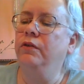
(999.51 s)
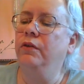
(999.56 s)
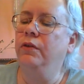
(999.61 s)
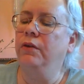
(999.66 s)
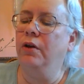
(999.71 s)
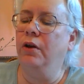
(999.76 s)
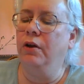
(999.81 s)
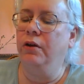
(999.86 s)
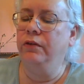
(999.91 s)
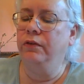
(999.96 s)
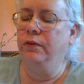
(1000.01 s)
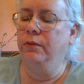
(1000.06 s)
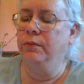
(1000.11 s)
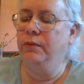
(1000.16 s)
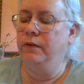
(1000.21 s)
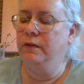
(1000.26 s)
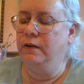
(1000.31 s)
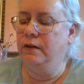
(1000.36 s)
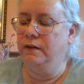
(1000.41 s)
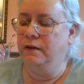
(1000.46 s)
So there are some
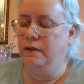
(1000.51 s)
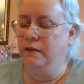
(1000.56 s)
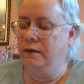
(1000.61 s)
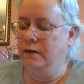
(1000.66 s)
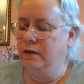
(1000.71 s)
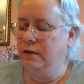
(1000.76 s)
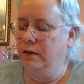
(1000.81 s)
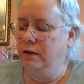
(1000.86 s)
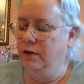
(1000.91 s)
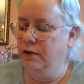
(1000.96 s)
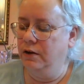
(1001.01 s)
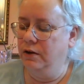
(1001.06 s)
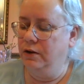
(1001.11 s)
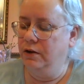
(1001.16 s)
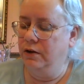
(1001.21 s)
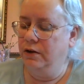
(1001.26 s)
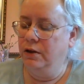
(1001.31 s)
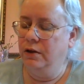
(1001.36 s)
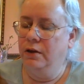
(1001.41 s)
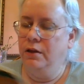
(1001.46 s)
stitches in
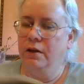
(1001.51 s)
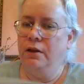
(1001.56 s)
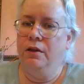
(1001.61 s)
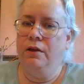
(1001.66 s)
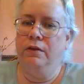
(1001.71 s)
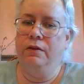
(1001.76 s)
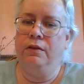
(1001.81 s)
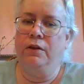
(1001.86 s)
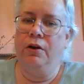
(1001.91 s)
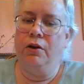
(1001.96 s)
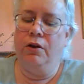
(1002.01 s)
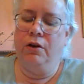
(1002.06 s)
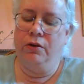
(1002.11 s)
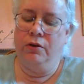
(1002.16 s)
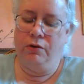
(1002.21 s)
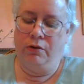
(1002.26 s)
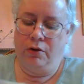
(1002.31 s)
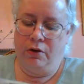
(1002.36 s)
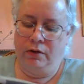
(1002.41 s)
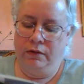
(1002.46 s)
here that
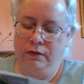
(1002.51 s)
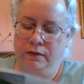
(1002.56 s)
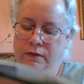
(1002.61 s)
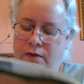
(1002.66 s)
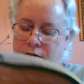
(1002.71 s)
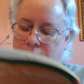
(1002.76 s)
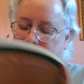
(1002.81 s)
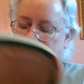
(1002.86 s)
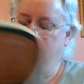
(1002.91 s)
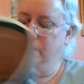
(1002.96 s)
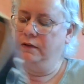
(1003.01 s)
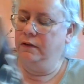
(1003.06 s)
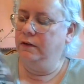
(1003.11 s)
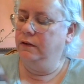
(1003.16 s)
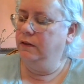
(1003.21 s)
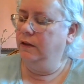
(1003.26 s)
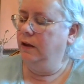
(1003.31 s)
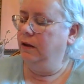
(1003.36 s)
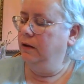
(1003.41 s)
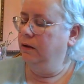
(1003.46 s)
aren't cross stitch.
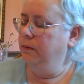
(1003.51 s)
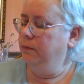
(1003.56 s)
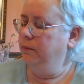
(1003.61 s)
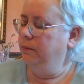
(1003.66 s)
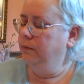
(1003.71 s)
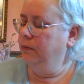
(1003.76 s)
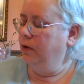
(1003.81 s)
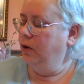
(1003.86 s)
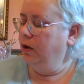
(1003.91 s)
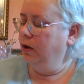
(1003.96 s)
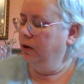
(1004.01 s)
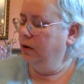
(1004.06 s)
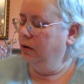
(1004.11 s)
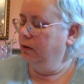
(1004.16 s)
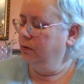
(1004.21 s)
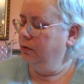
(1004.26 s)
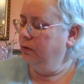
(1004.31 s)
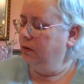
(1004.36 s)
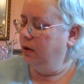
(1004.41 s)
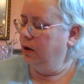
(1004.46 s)
They
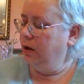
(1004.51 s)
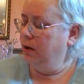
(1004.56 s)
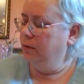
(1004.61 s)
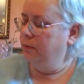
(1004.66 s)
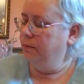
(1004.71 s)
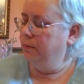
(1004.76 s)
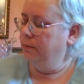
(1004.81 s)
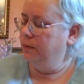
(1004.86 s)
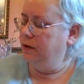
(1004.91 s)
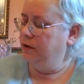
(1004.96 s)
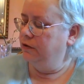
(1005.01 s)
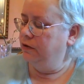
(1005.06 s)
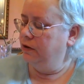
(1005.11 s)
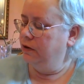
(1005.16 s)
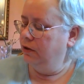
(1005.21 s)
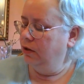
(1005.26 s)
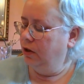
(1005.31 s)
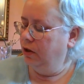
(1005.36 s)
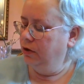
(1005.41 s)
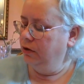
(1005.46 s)

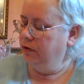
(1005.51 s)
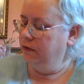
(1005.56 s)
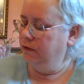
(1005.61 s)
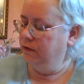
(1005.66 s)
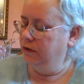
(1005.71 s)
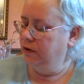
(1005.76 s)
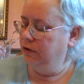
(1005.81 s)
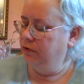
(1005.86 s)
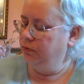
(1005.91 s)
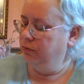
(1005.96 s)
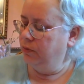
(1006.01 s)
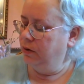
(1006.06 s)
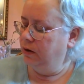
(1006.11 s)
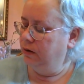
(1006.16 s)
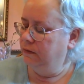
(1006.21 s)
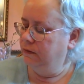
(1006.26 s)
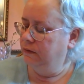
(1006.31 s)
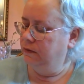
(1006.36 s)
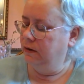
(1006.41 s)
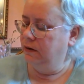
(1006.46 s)
mention long stitch,
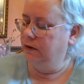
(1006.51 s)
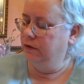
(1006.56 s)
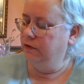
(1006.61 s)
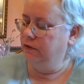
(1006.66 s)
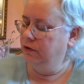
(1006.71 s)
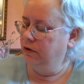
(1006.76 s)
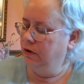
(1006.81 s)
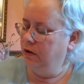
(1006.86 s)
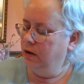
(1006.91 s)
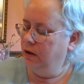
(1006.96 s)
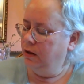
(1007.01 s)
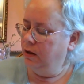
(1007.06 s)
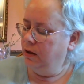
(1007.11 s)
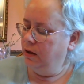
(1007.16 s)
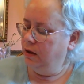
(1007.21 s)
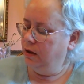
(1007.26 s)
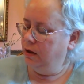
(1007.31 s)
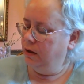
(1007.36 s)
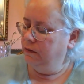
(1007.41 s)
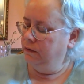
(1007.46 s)
raised stitch,
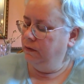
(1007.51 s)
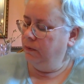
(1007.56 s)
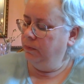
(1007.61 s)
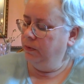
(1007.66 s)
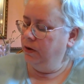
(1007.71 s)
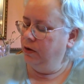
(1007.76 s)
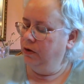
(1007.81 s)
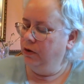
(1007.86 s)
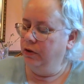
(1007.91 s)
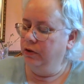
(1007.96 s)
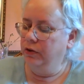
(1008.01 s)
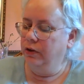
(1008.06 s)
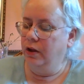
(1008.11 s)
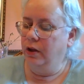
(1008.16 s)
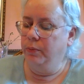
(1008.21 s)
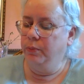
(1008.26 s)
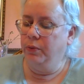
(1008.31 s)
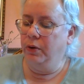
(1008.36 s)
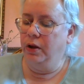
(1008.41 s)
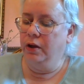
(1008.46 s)
and something called
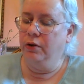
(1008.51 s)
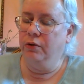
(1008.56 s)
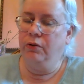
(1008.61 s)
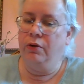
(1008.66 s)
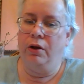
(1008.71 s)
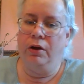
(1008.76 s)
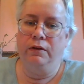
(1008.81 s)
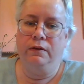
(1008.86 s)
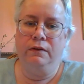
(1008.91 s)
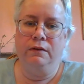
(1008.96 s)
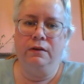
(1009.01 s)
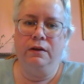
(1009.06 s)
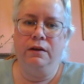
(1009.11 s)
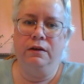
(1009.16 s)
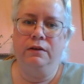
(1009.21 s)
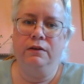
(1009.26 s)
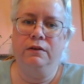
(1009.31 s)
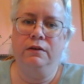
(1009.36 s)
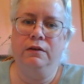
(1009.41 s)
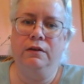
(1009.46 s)
upright cross
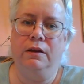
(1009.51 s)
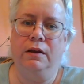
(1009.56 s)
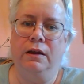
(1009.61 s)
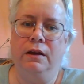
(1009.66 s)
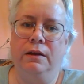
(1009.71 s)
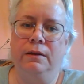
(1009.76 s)
stitch.